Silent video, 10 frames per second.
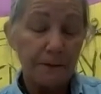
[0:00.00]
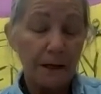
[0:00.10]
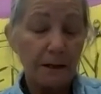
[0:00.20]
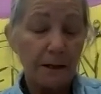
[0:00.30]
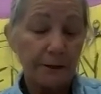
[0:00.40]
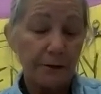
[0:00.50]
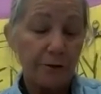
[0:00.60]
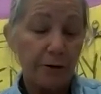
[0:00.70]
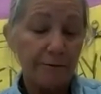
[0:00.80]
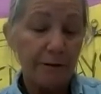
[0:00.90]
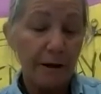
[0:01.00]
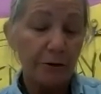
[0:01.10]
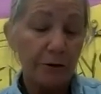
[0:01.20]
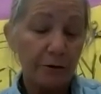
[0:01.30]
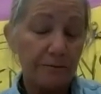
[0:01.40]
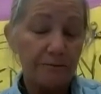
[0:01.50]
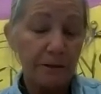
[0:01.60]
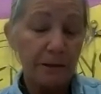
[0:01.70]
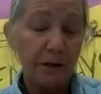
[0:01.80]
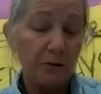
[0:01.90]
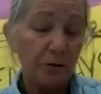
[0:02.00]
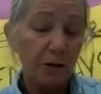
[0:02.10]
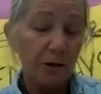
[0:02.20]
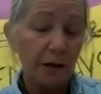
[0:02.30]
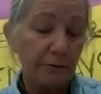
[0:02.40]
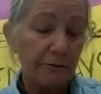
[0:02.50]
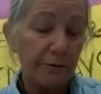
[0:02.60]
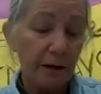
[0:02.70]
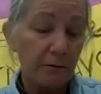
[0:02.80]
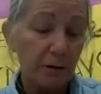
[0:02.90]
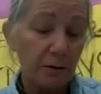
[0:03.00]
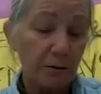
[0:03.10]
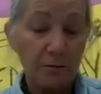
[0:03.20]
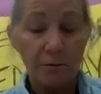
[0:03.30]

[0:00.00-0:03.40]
I like to draw flowers, but they don't look like real flowers.